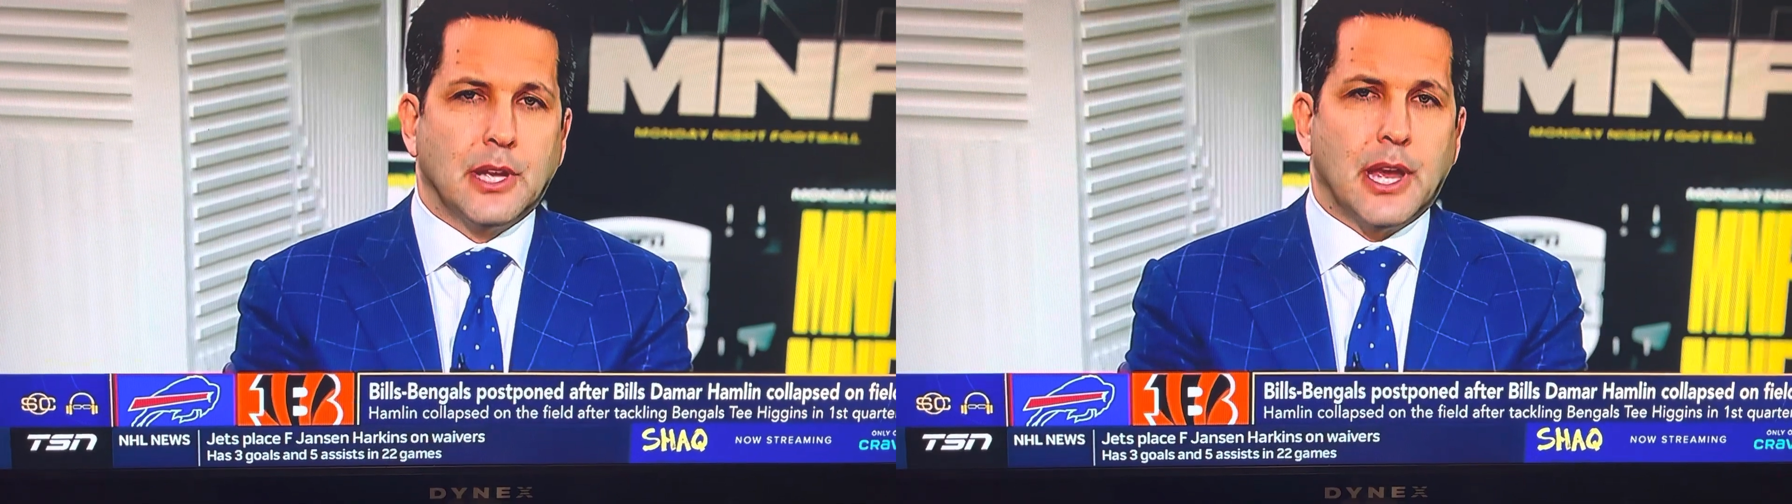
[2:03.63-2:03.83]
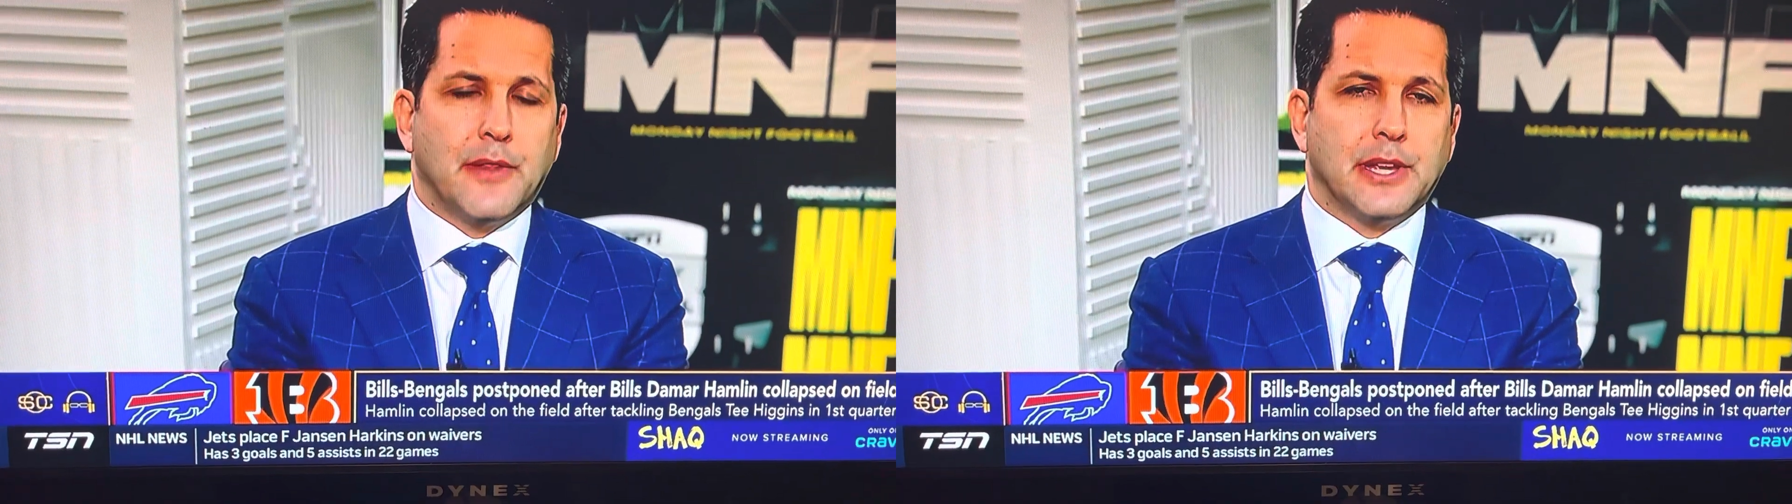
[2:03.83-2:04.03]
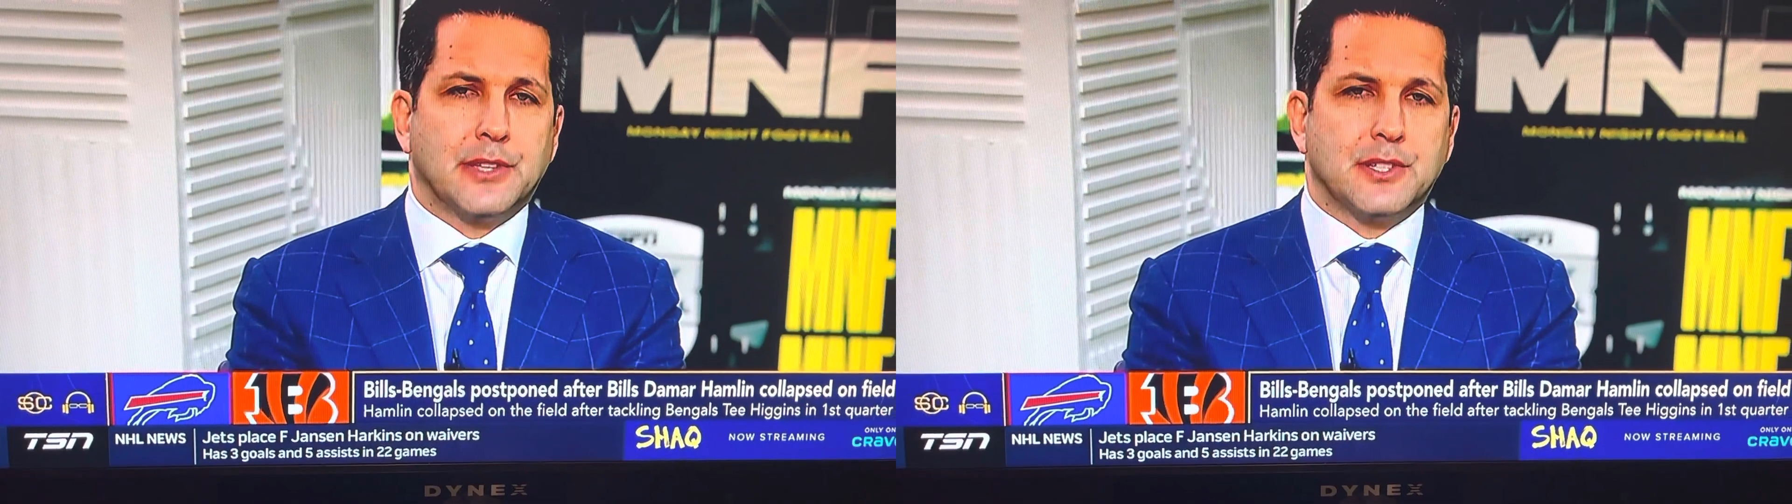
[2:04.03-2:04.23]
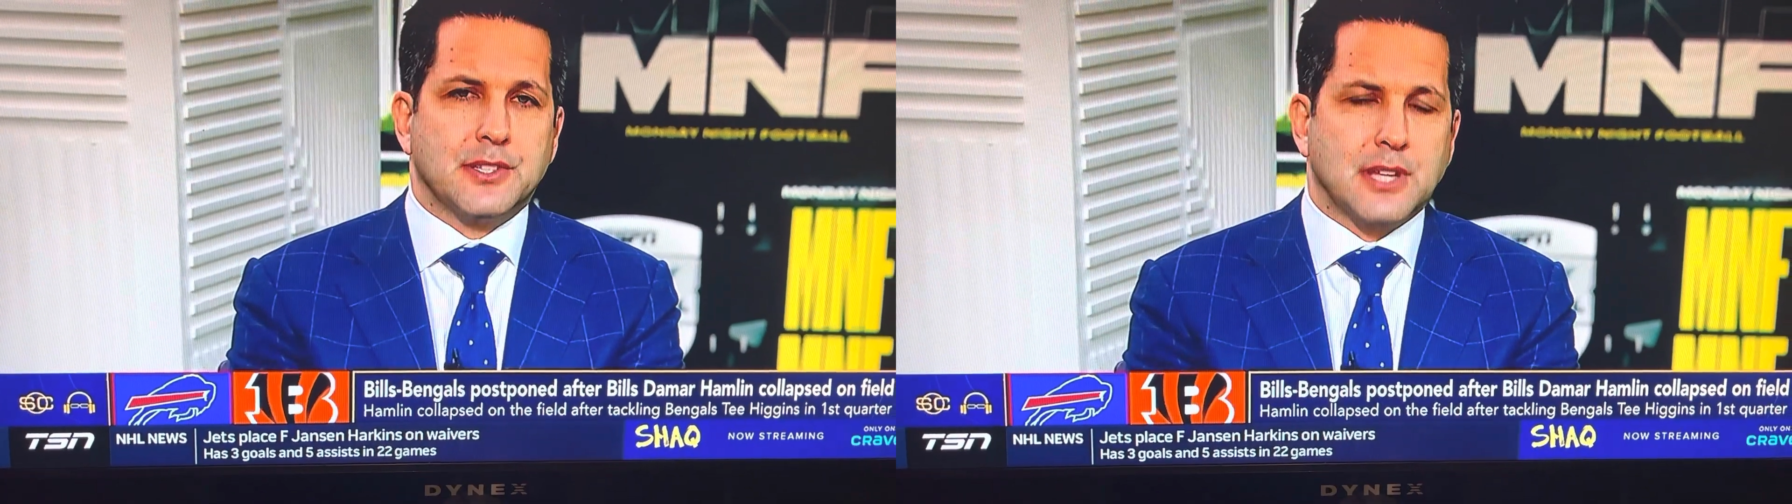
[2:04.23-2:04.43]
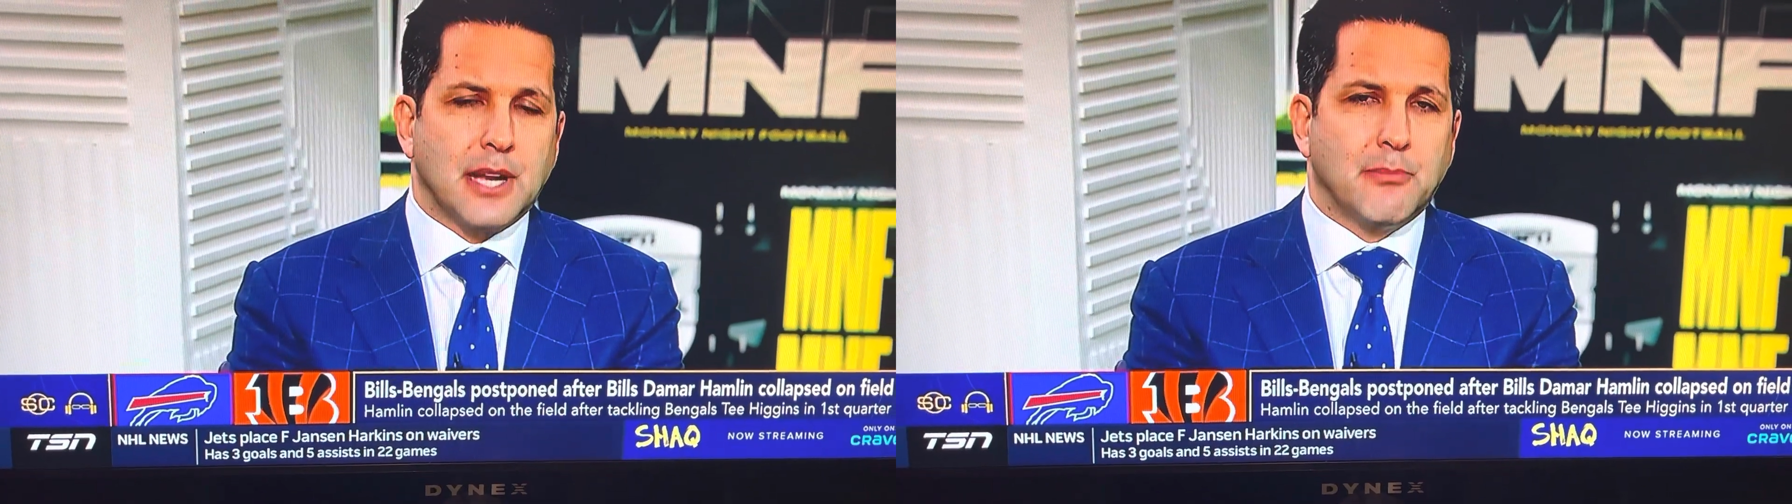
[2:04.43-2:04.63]
and the
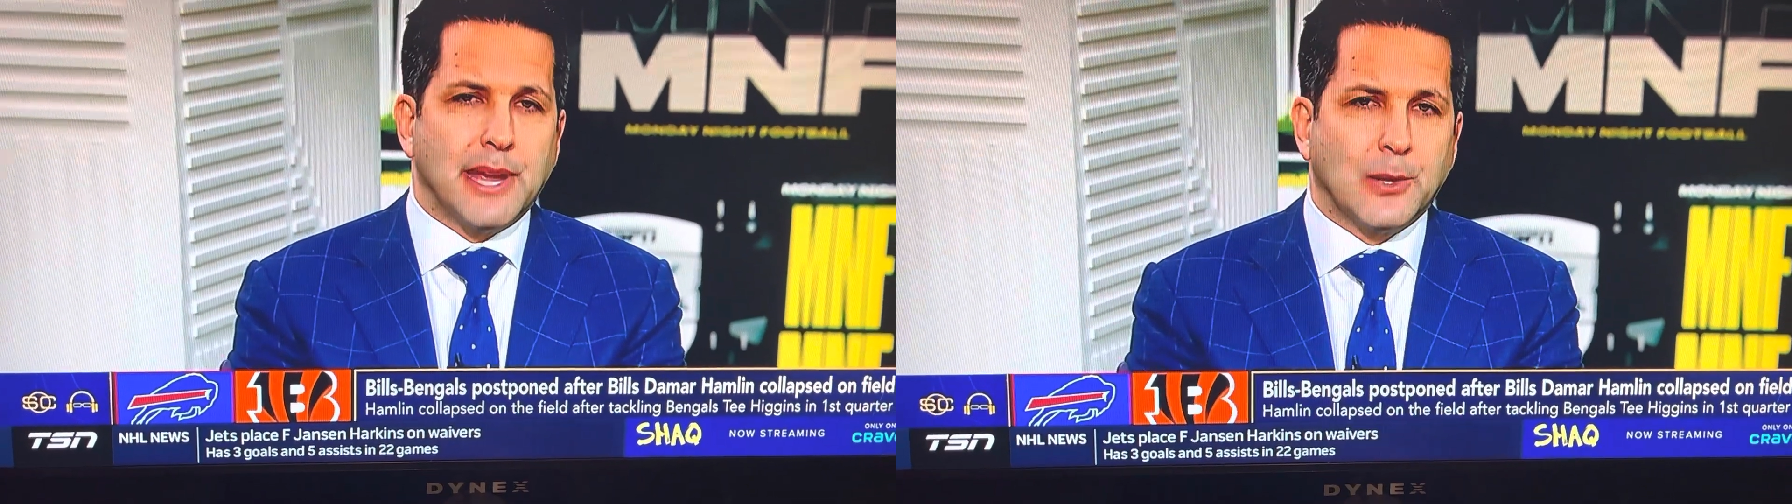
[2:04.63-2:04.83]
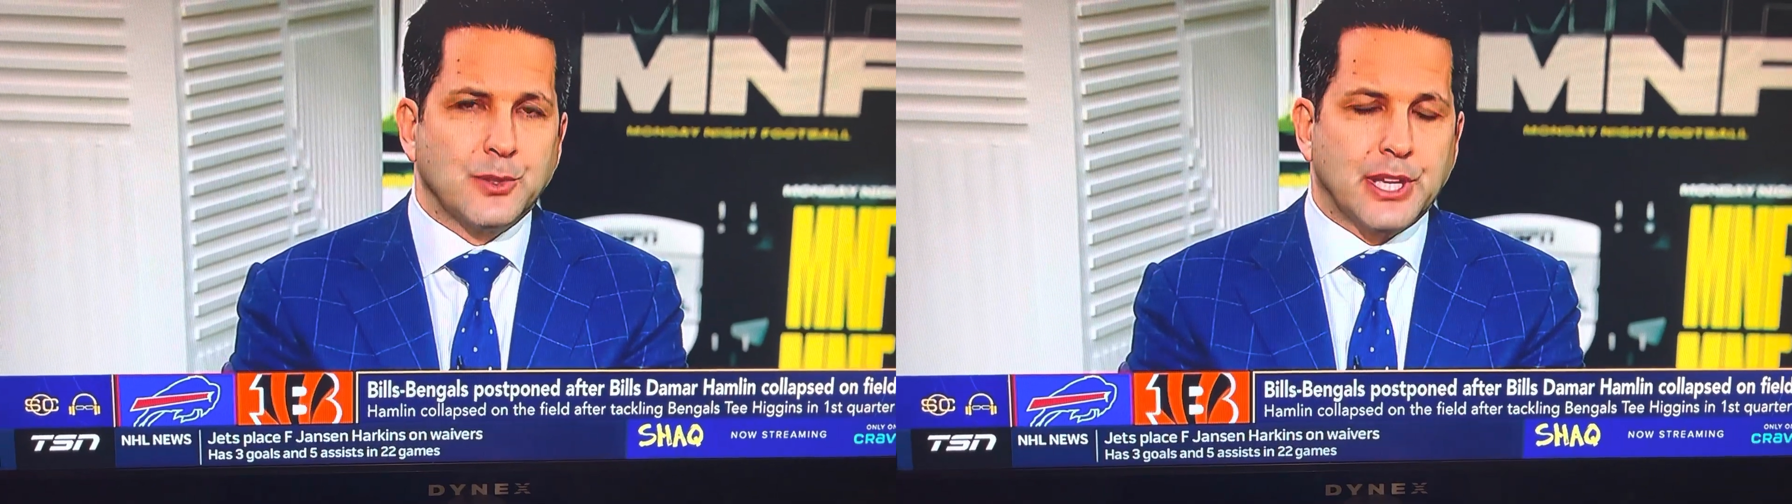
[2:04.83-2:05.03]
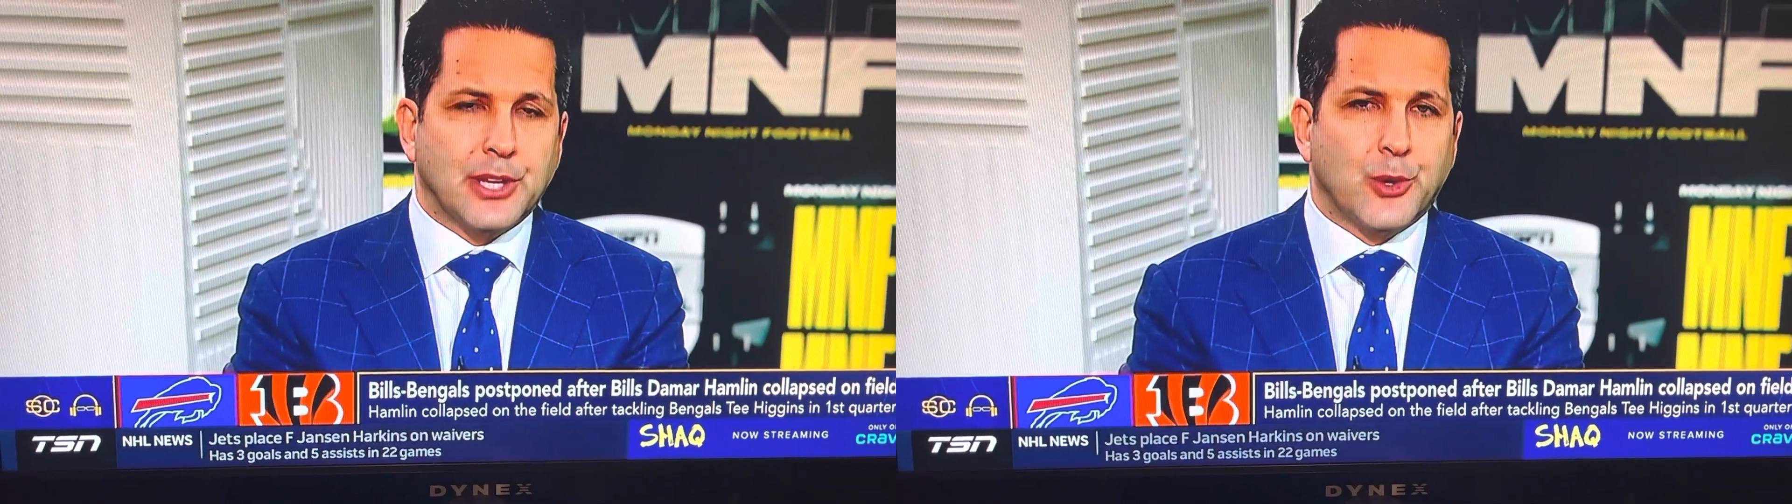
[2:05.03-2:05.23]
Cincinnati Bengals head